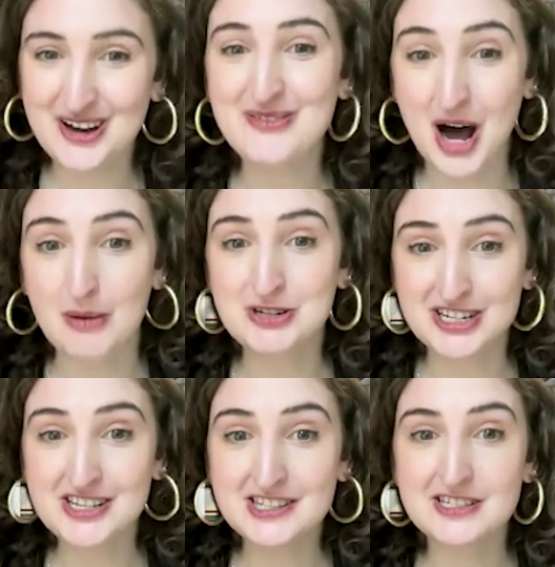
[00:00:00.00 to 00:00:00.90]
of
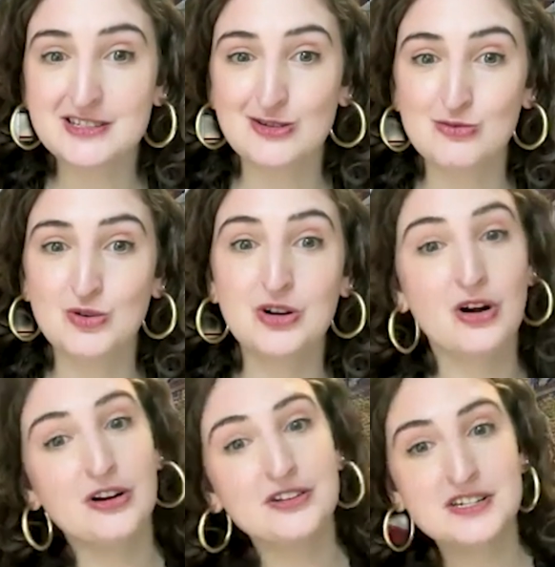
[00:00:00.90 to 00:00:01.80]
options is so
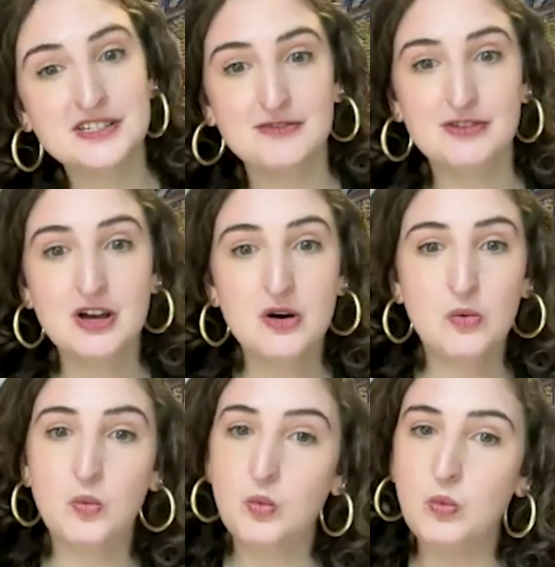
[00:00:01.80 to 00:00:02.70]
regardless of
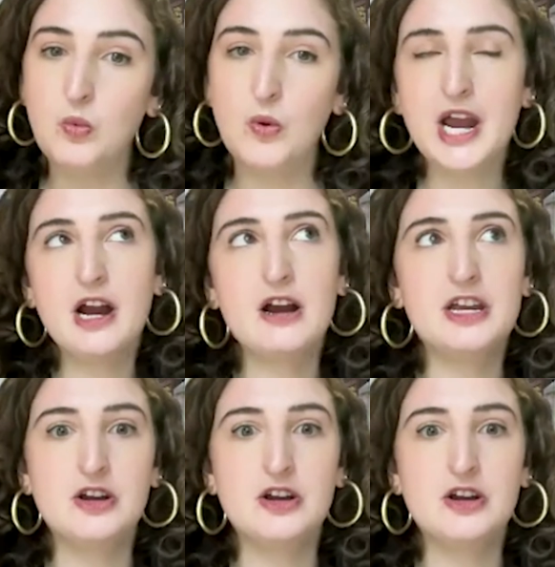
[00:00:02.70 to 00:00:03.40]
where,